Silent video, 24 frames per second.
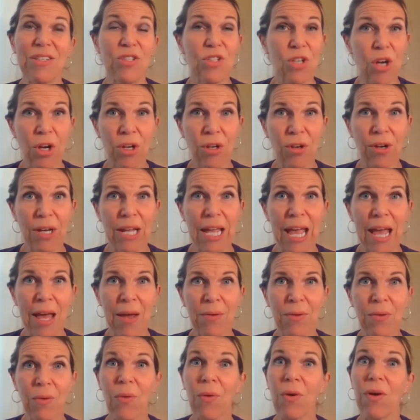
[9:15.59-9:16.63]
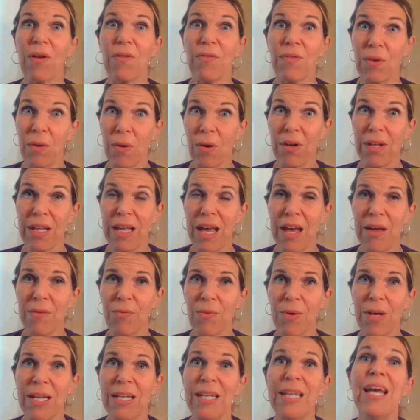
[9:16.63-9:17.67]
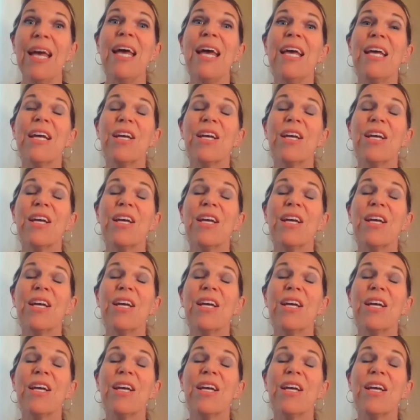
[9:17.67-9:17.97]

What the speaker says: start your account, or if you already have one,